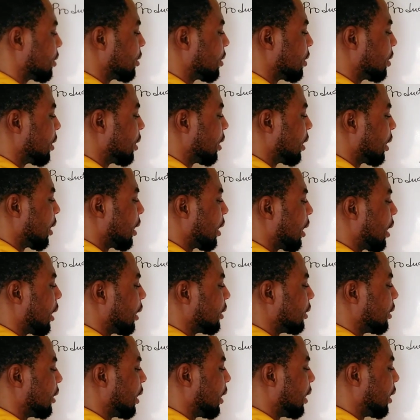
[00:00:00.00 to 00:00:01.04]
and
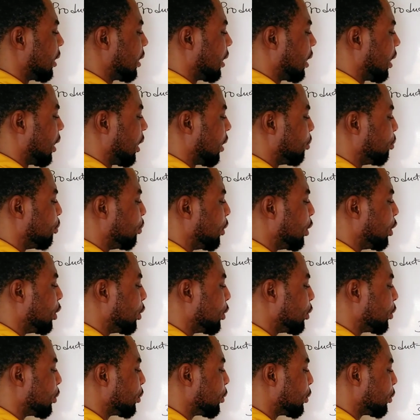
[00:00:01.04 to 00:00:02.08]
then
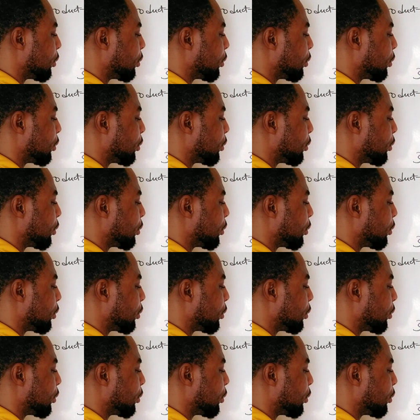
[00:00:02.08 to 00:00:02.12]
blue